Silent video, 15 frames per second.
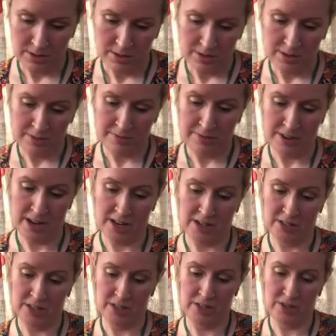In
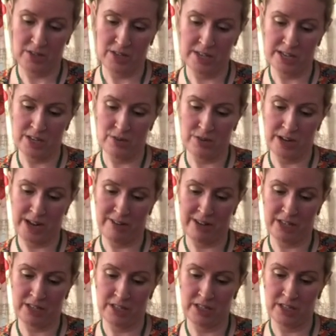fact, you can get your
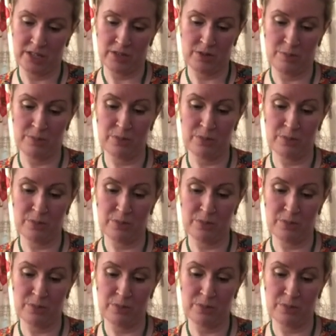character to do